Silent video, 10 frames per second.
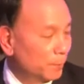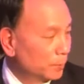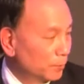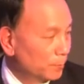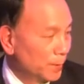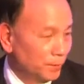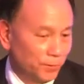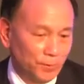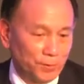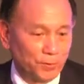capital
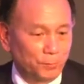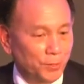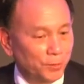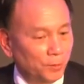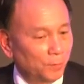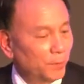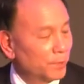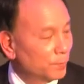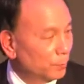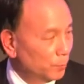expenditures. The return on
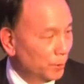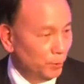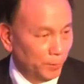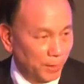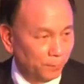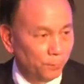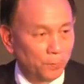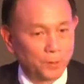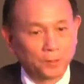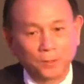investment, what do you get
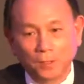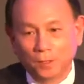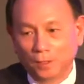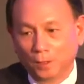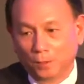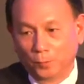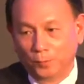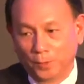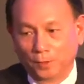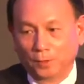for it? Uh,
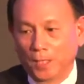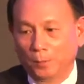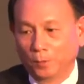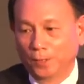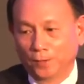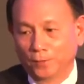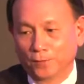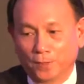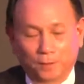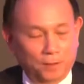we've been in a lot of plants
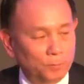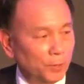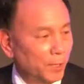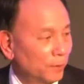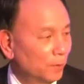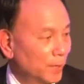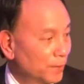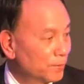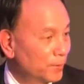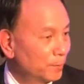that are what I call
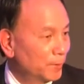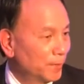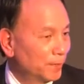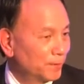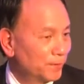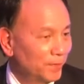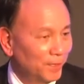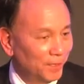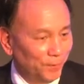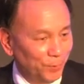legacy plants.
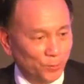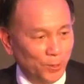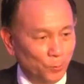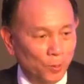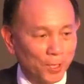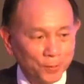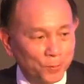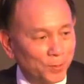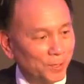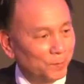If you try to walk
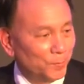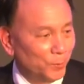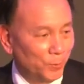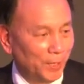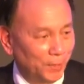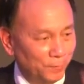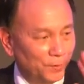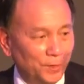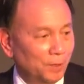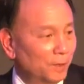through them, you can't even
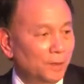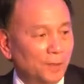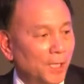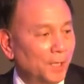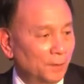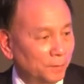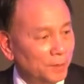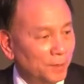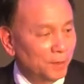see a clear aisle.